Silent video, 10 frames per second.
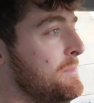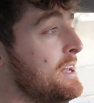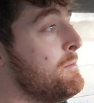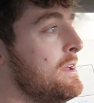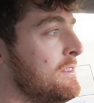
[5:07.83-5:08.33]
and
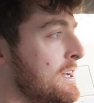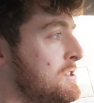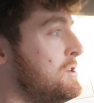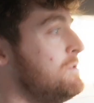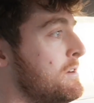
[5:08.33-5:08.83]
I made
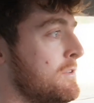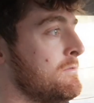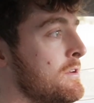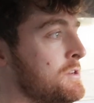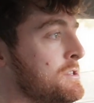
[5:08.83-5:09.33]
like 2
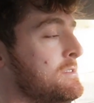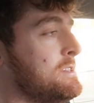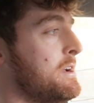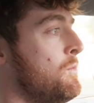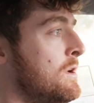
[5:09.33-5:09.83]
different
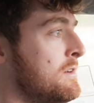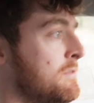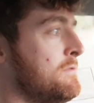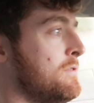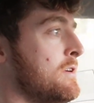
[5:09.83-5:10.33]
versions, like
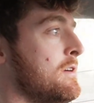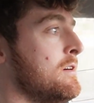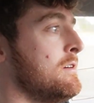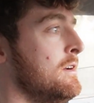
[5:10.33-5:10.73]
one for